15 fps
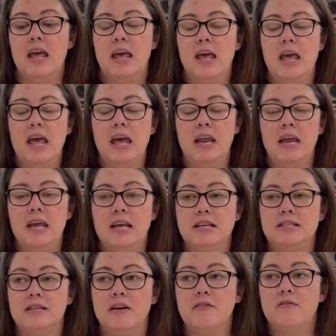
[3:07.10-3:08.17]
it
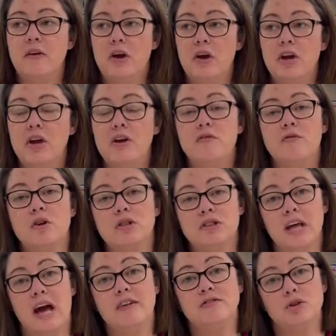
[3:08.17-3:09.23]
is very good for
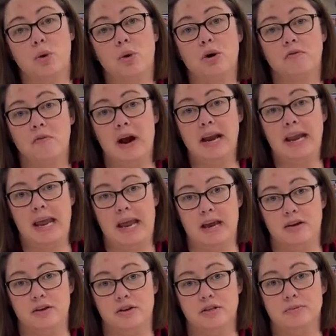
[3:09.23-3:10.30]
left or right
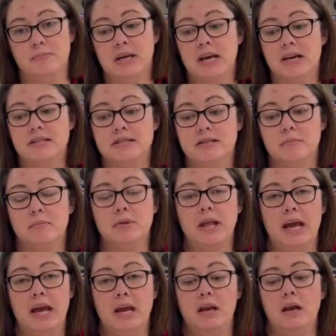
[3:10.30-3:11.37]
handers, because the
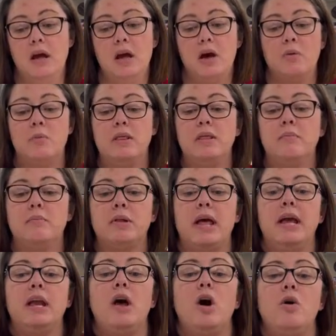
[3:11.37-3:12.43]
blade, when the
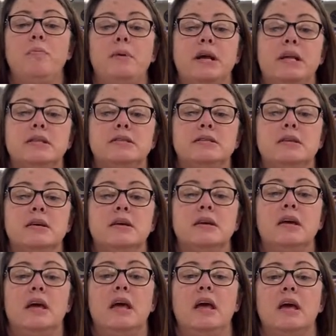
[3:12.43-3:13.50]
blade opens,
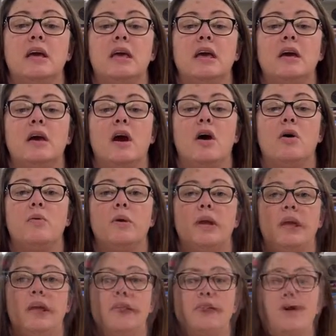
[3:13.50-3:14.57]
it can go
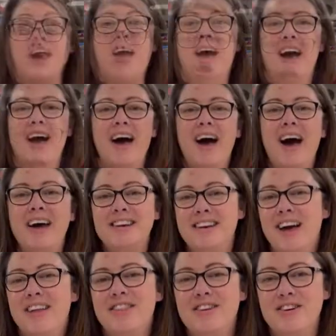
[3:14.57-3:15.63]
either way.
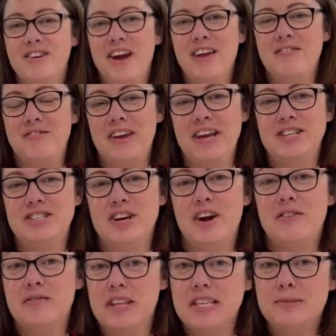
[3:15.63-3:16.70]
Another great feature
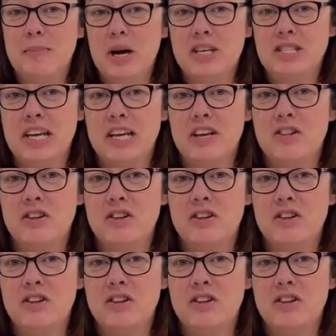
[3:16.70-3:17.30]
of this particular